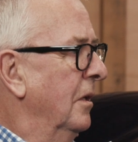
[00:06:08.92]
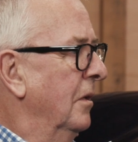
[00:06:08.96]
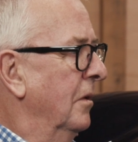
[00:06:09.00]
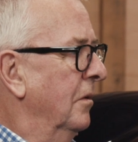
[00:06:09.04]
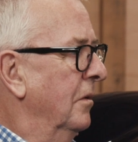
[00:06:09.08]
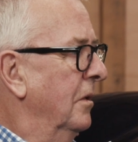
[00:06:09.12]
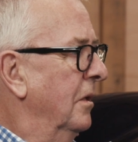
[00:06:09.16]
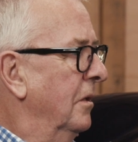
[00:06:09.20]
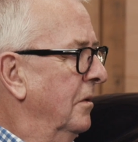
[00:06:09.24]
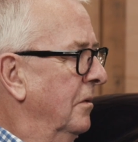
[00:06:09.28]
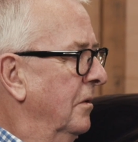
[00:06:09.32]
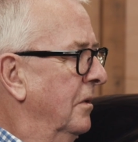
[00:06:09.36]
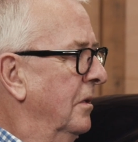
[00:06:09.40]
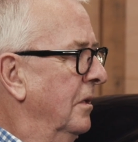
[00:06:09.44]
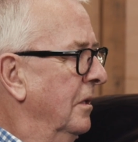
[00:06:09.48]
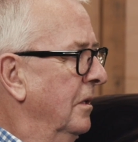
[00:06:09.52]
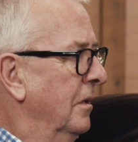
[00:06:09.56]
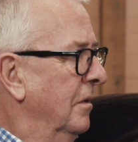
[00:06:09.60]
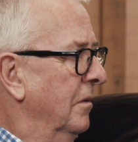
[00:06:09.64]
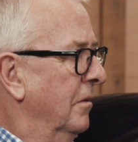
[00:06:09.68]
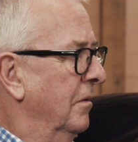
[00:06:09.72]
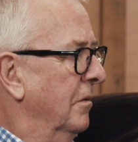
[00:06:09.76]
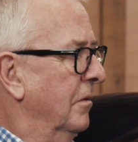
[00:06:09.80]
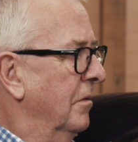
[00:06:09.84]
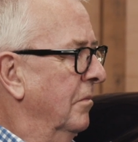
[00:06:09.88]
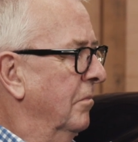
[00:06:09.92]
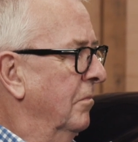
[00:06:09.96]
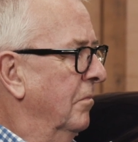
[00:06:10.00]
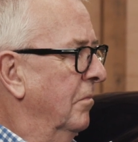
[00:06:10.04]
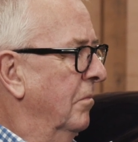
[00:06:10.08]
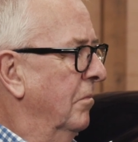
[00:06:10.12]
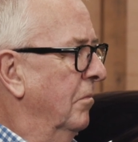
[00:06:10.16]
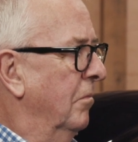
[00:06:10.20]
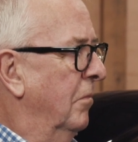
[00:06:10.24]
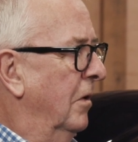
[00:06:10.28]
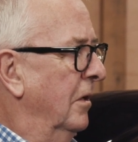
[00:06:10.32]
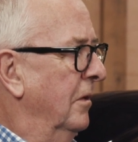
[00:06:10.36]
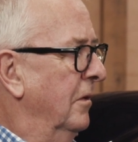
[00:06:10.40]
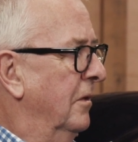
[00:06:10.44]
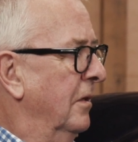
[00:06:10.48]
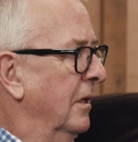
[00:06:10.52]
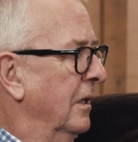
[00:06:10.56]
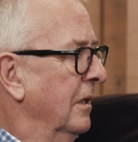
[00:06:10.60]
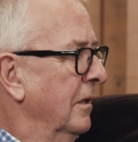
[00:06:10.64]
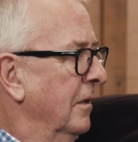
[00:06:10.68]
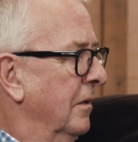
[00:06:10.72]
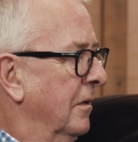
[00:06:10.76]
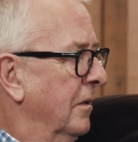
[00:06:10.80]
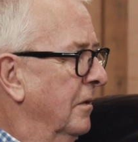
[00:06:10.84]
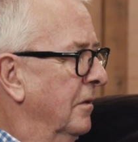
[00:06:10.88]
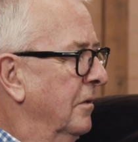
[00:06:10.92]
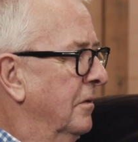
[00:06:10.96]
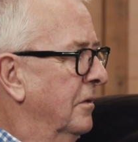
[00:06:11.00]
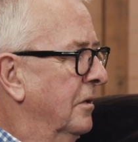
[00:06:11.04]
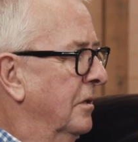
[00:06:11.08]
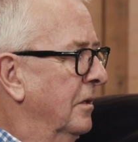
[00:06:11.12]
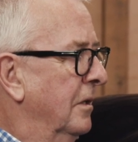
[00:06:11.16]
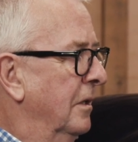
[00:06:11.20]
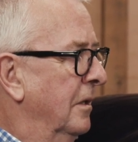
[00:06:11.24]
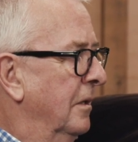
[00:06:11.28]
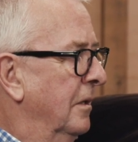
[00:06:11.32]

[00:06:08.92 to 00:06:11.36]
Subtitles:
the one thing that